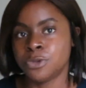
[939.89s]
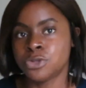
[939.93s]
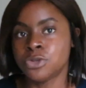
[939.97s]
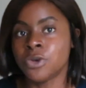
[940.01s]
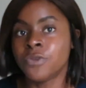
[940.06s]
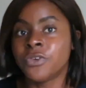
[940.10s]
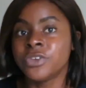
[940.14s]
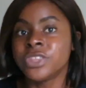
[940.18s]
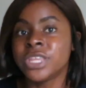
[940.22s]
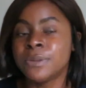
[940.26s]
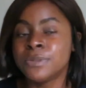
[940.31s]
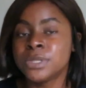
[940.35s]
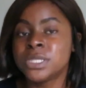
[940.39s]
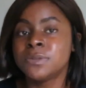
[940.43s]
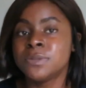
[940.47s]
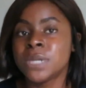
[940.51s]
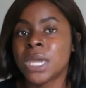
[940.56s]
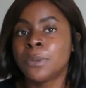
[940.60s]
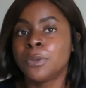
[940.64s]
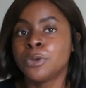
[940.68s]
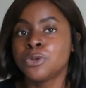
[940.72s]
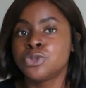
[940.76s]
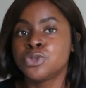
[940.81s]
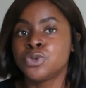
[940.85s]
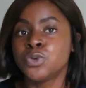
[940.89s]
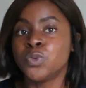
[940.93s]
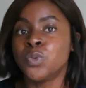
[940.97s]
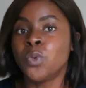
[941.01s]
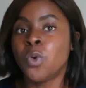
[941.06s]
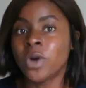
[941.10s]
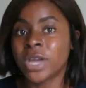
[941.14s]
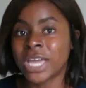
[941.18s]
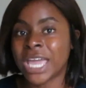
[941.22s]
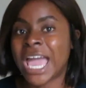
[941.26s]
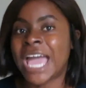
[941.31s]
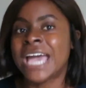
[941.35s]
So for them to be able to
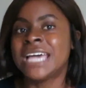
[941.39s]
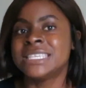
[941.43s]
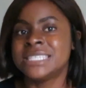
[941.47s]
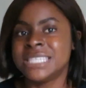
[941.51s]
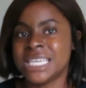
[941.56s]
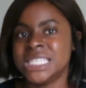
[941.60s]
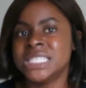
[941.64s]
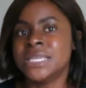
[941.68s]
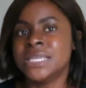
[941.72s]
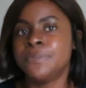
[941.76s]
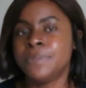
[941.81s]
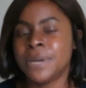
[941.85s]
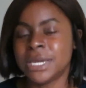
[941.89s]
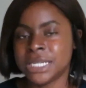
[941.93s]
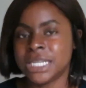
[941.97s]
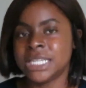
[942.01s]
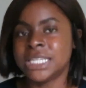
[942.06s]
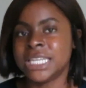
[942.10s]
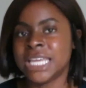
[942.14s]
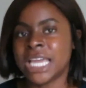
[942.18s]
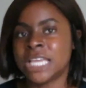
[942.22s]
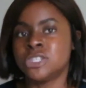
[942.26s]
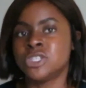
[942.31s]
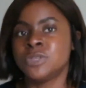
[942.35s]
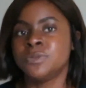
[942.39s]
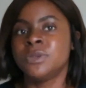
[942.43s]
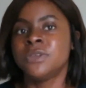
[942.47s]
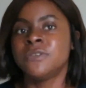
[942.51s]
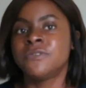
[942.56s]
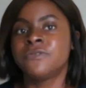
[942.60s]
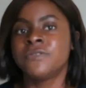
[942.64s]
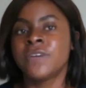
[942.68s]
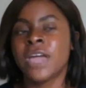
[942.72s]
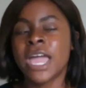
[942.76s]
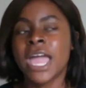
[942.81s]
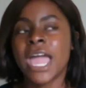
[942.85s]
walk as independently and to be
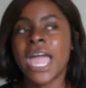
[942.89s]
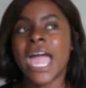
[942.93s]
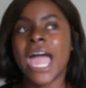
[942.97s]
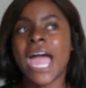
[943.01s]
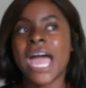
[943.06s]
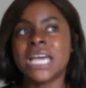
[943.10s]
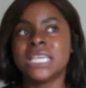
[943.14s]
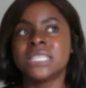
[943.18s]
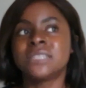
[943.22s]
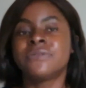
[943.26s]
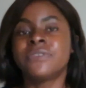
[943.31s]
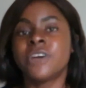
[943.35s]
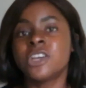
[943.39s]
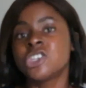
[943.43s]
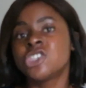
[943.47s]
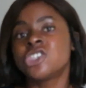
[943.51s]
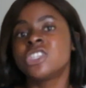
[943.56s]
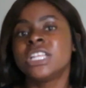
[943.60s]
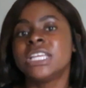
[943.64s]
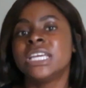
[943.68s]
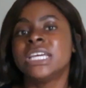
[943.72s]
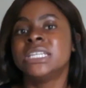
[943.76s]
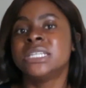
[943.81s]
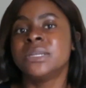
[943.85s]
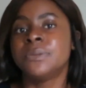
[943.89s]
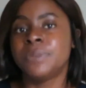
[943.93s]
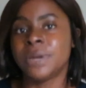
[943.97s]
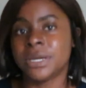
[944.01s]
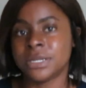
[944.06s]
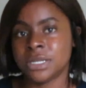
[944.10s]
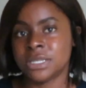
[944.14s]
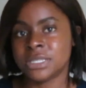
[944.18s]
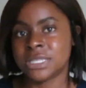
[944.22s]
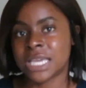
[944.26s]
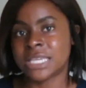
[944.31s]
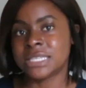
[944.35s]
as functionally
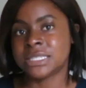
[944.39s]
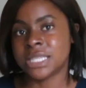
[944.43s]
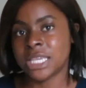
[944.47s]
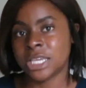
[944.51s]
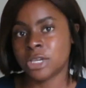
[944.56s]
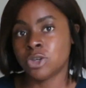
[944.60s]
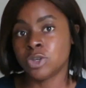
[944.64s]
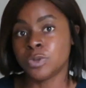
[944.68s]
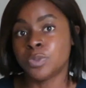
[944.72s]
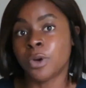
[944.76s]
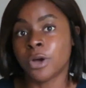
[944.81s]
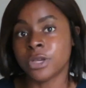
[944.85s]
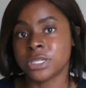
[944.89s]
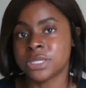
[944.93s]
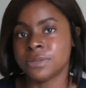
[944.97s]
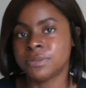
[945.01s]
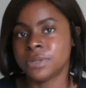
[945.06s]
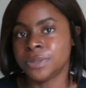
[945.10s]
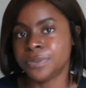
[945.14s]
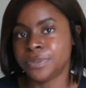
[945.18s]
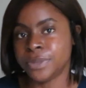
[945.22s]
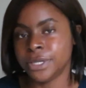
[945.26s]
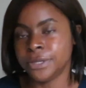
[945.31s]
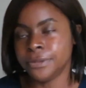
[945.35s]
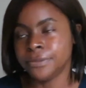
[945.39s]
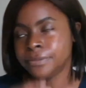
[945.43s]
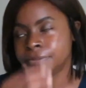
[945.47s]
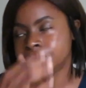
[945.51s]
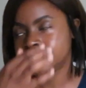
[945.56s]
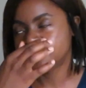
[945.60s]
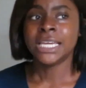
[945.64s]
independent as they could possibly be.